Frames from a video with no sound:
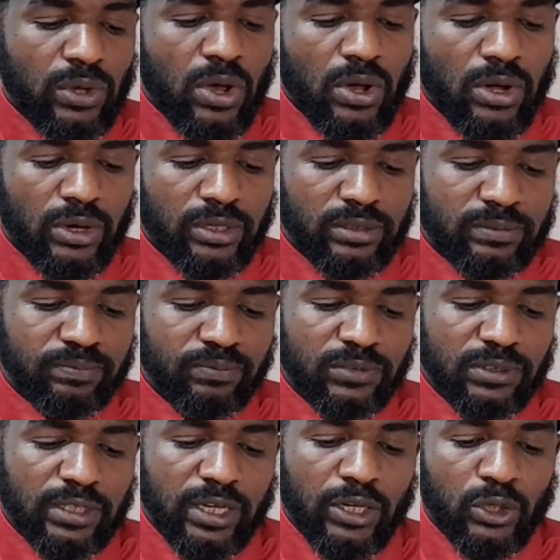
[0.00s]
on
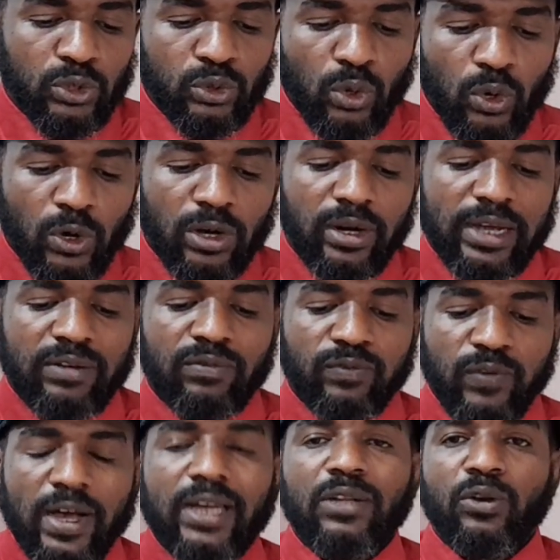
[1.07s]
ignore and
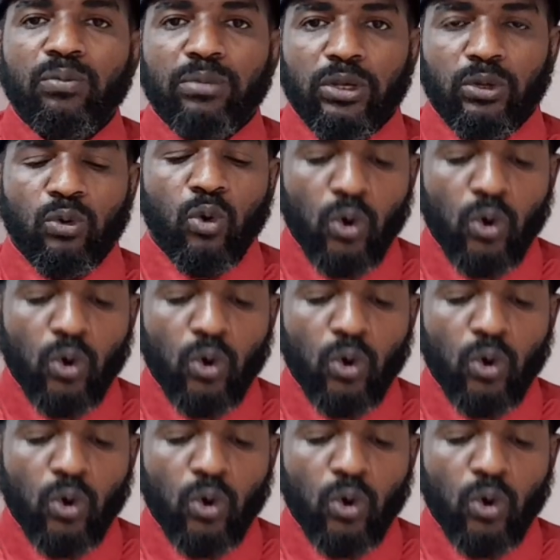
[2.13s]
follow me,